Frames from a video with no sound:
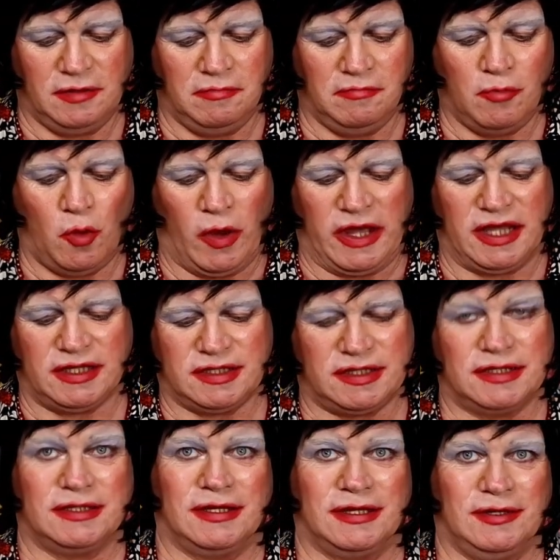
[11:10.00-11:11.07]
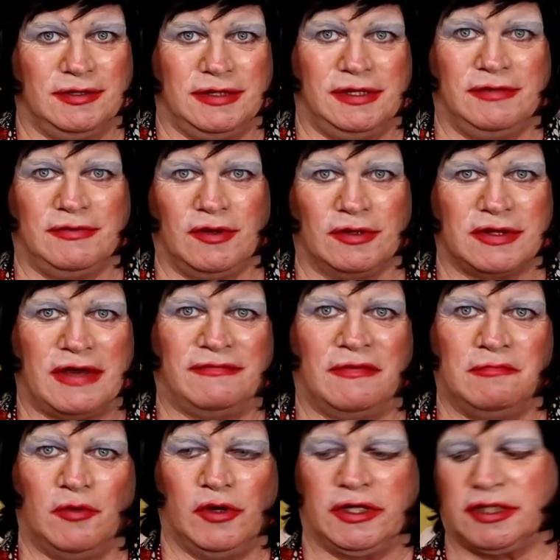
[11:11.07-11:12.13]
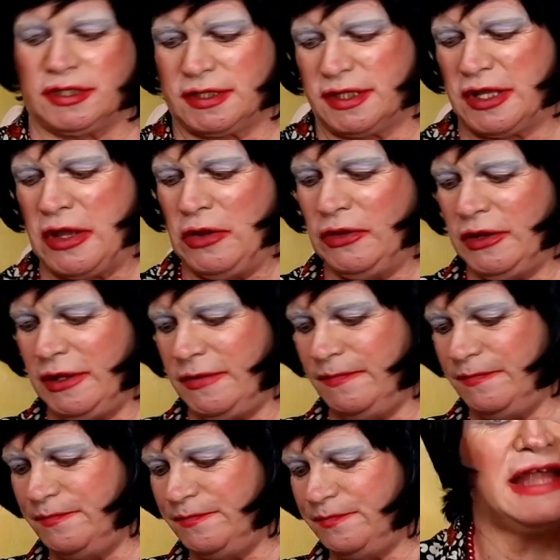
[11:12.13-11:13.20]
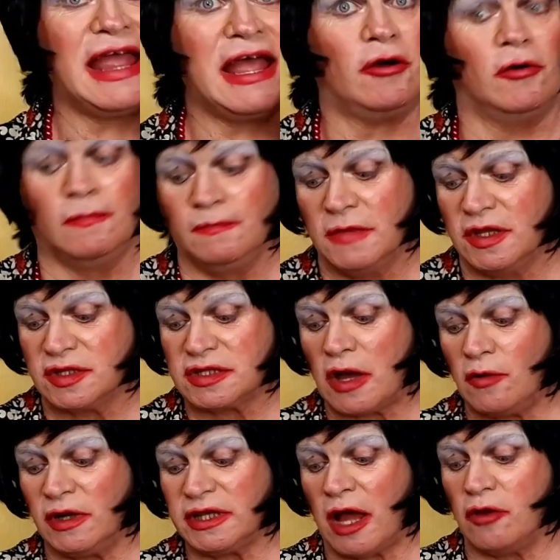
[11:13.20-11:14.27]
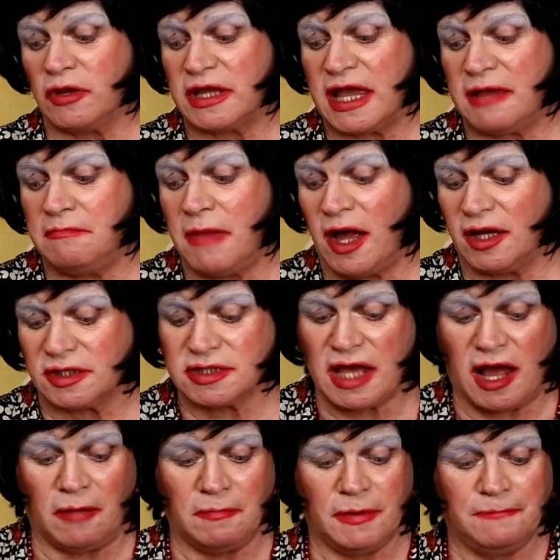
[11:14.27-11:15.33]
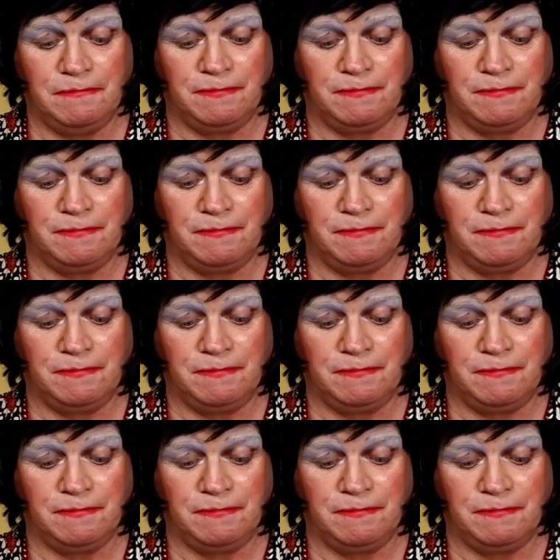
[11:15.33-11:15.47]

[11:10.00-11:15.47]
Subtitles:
moist, because you've got to have a moist scone. Now, so I don't get mucked up.